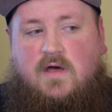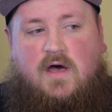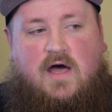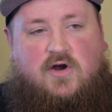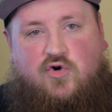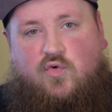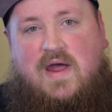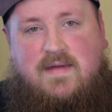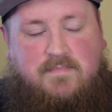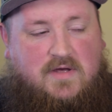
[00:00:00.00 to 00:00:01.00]
A
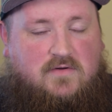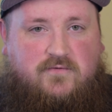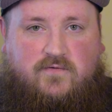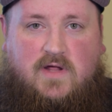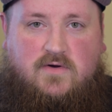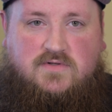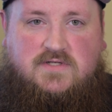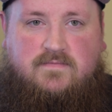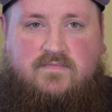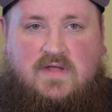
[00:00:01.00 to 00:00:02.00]
great build
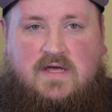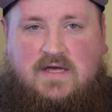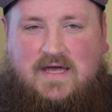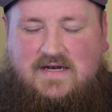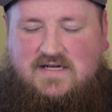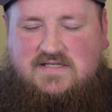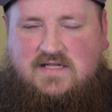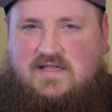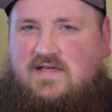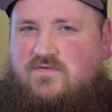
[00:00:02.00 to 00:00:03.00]
flows. It
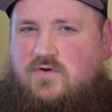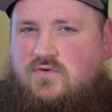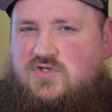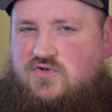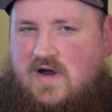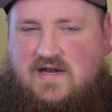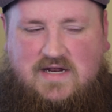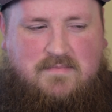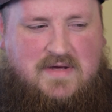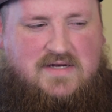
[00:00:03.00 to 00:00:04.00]
doesn't leave you
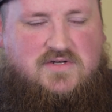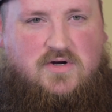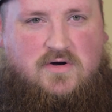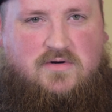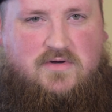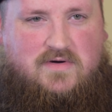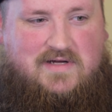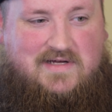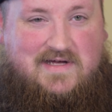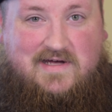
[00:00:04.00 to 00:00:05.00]
stranded mid-turn
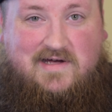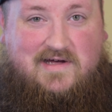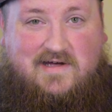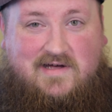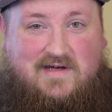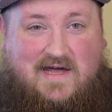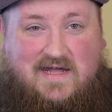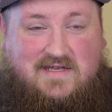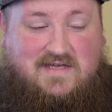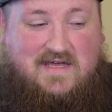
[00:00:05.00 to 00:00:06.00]
going,
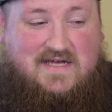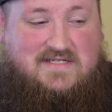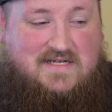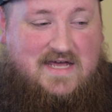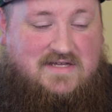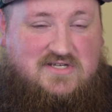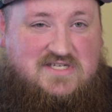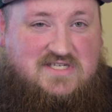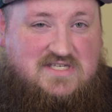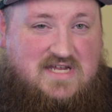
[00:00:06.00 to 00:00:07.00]
I guess I
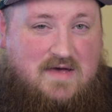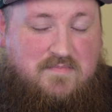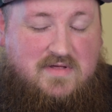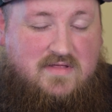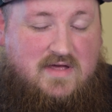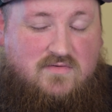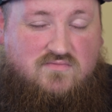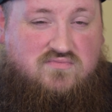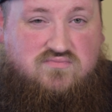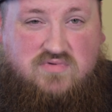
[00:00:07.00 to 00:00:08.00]
step and
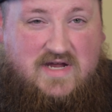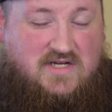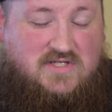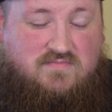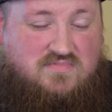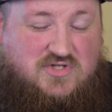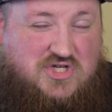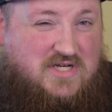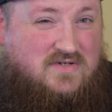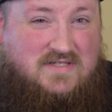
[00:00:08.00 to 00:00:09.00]
then raise
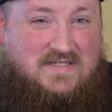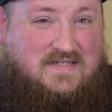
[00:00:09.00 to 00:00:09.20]
shield?